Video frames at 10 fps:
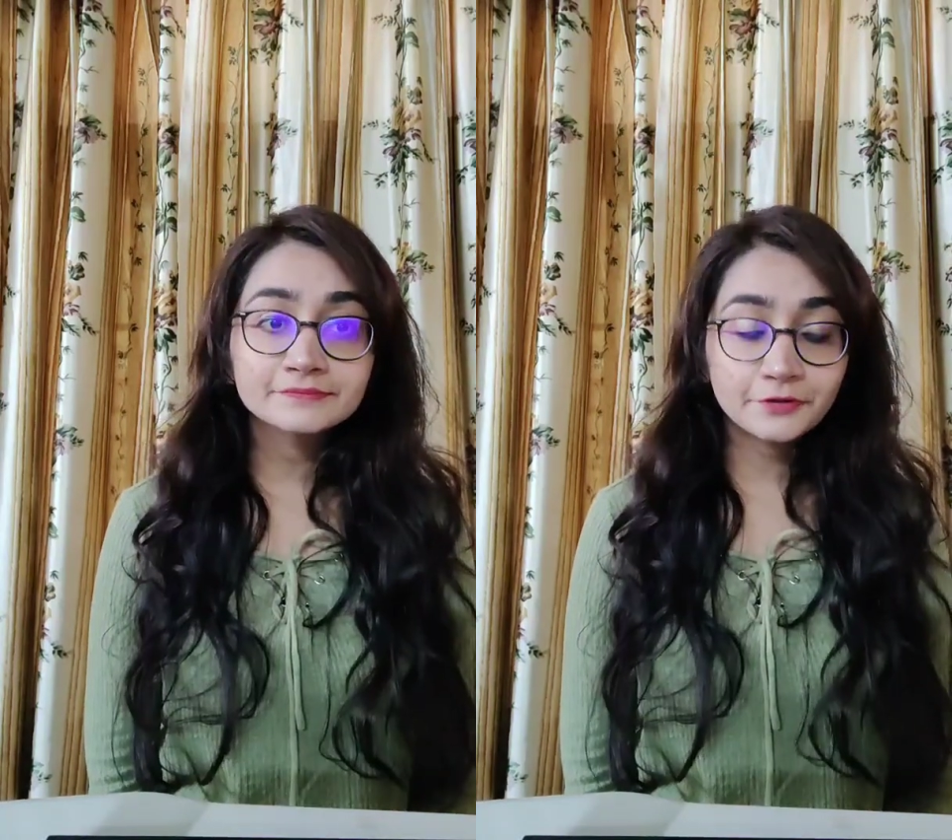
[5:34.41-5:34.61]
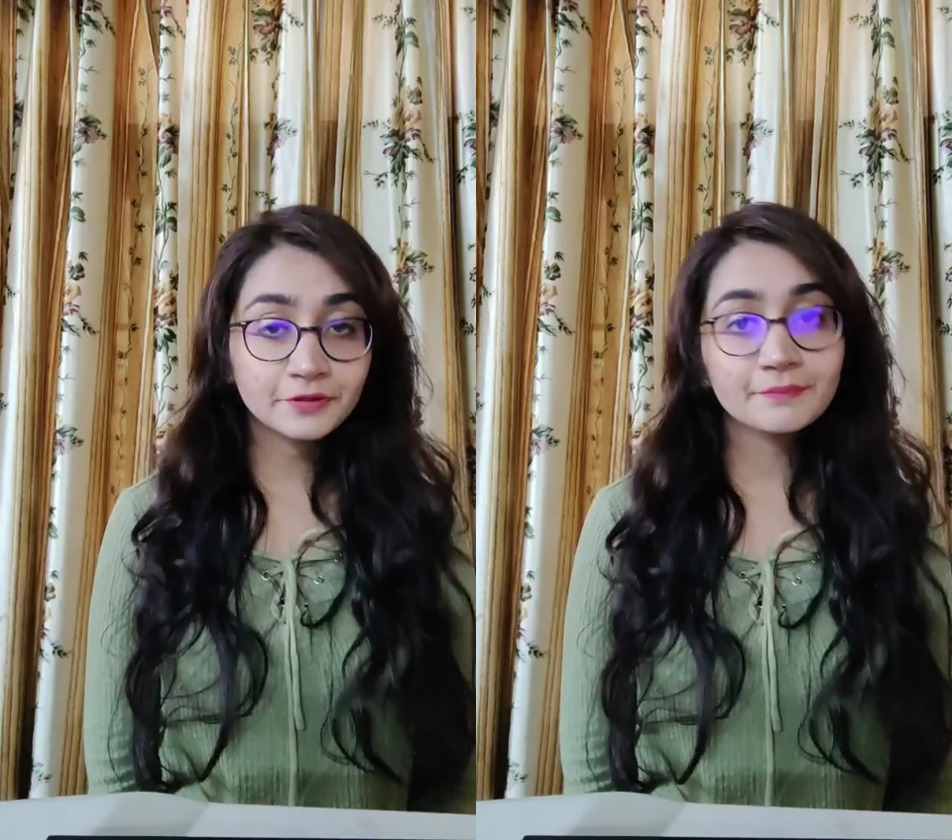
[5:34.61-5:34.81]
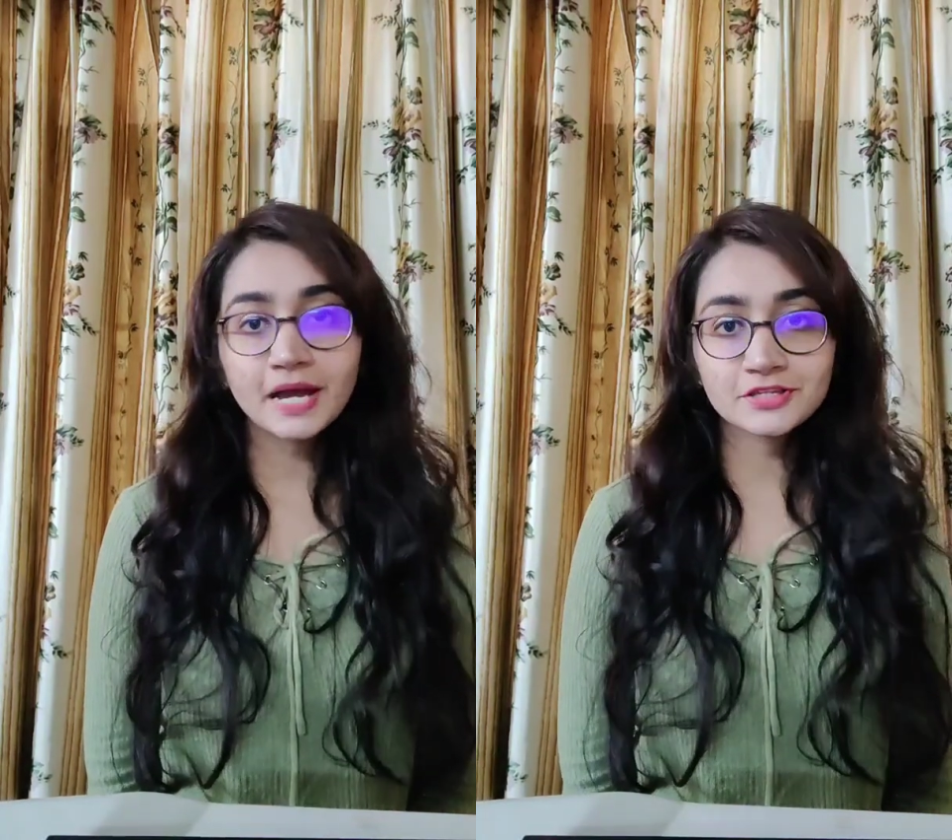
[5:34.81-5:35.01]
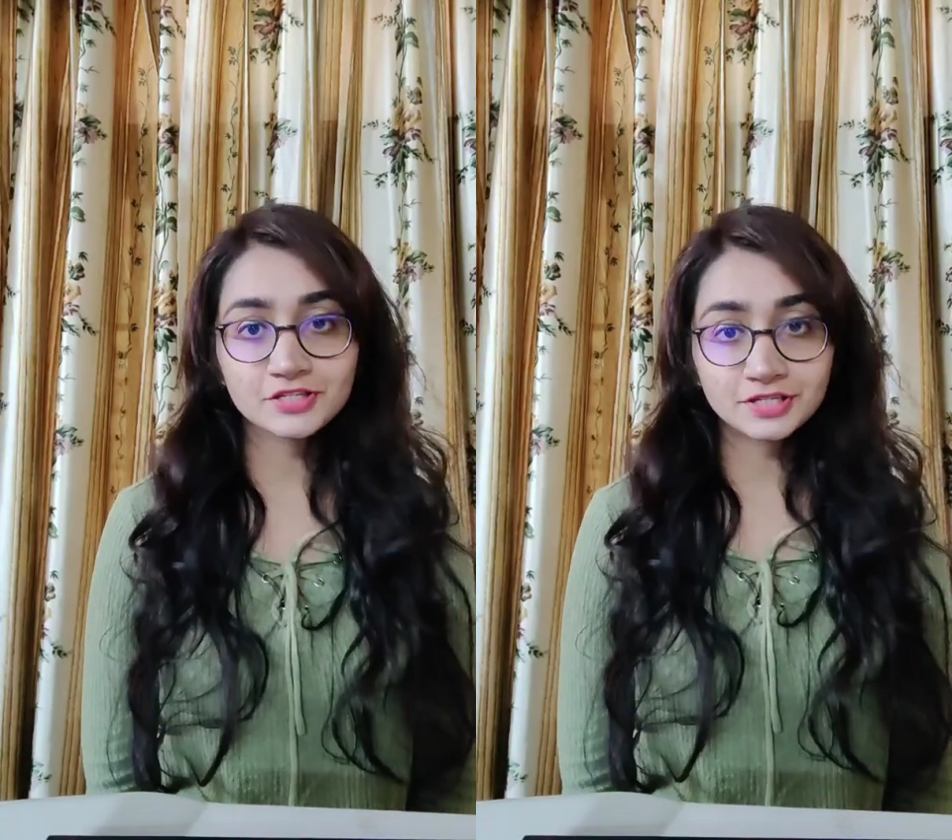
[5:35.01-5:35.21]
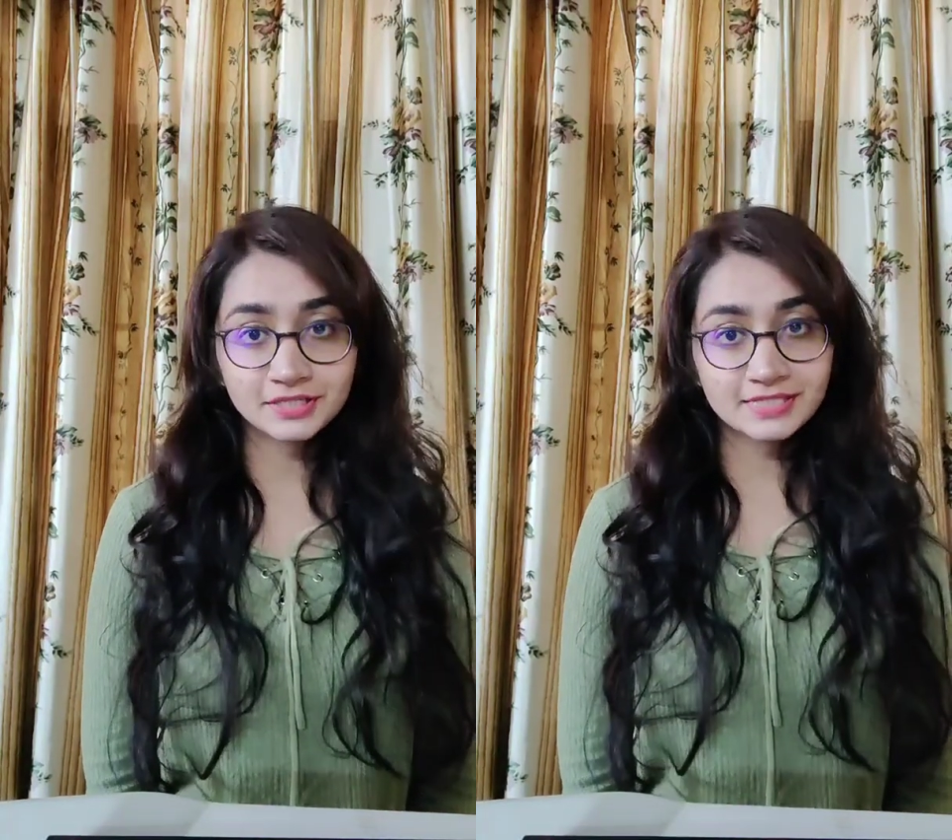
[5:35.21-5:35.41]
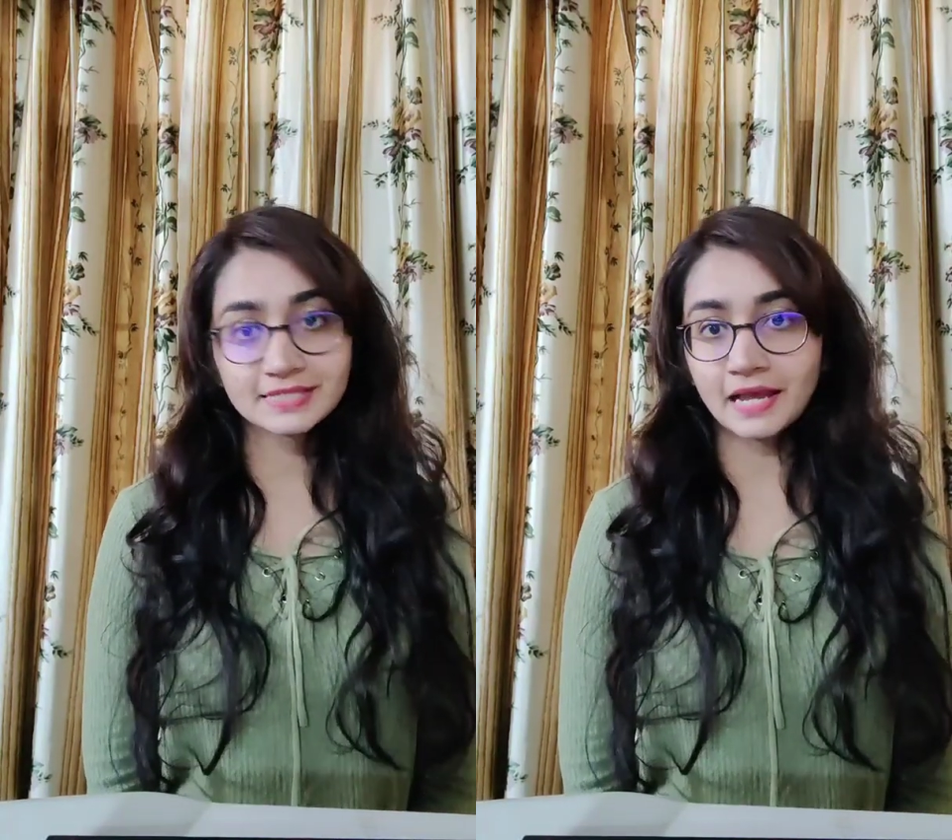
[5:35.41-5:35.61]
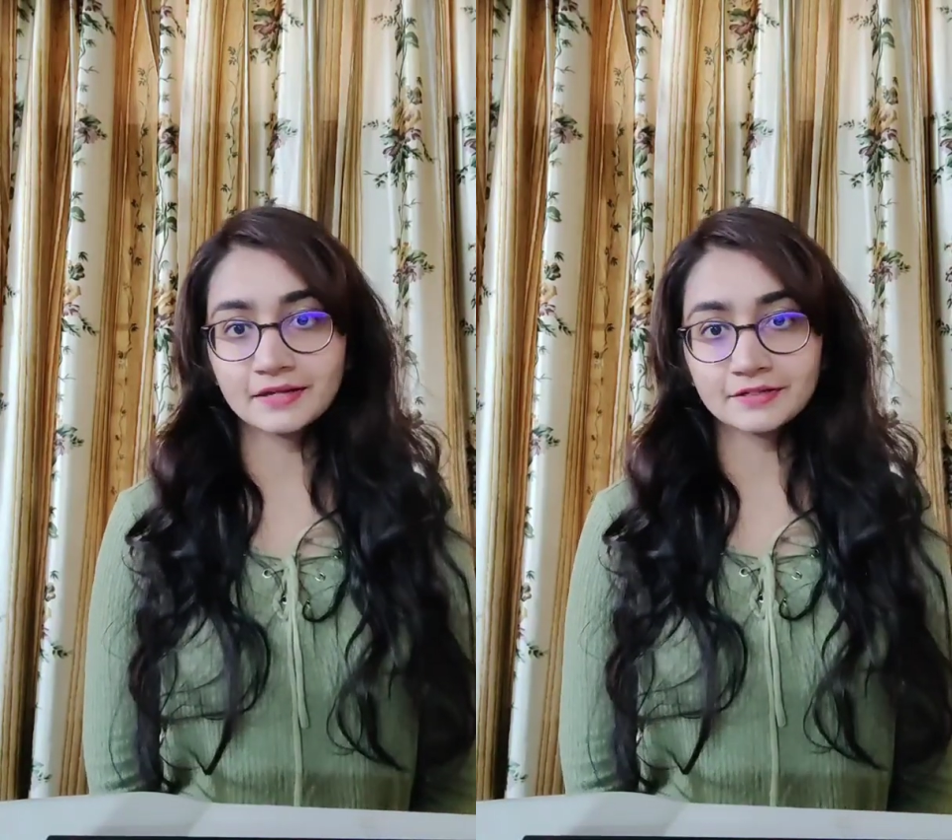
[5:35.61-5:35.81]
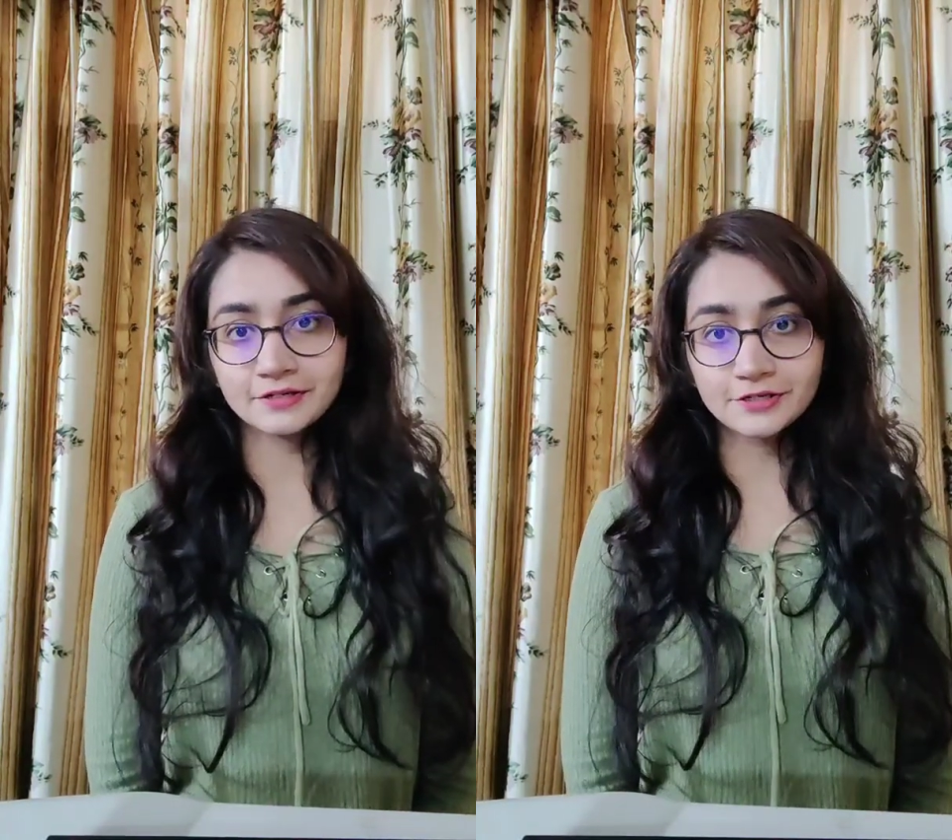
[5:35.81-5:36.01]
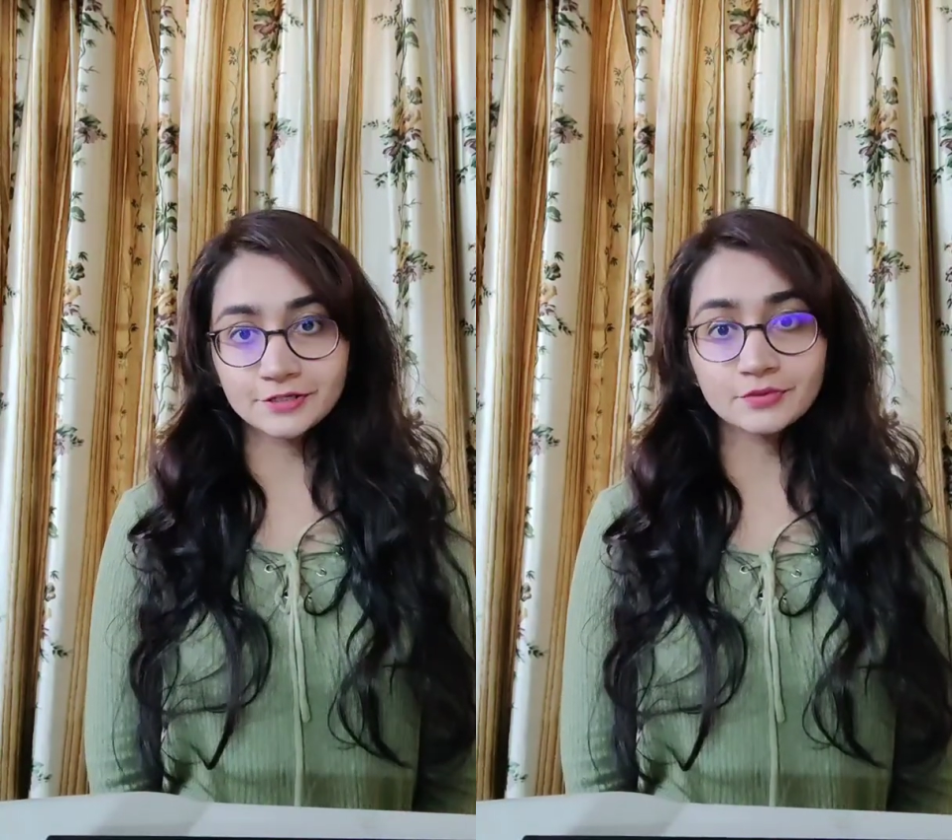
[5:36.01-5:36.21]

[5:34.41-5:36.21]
Now imagine the scandal